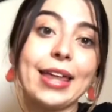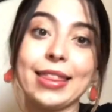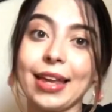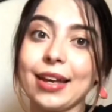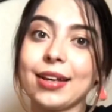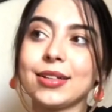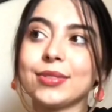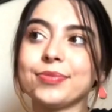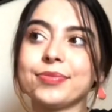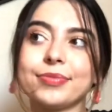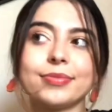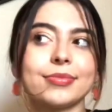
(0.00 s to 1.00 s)
think,
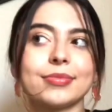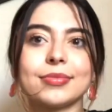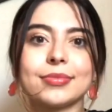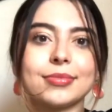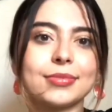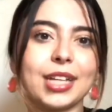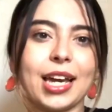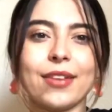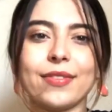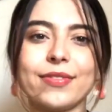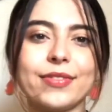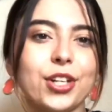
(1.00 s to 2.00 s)
kind of
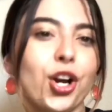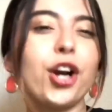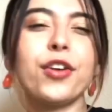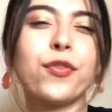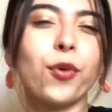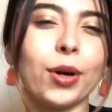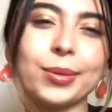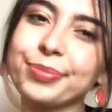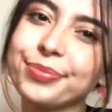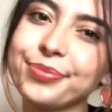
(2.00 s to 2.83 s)
an art form.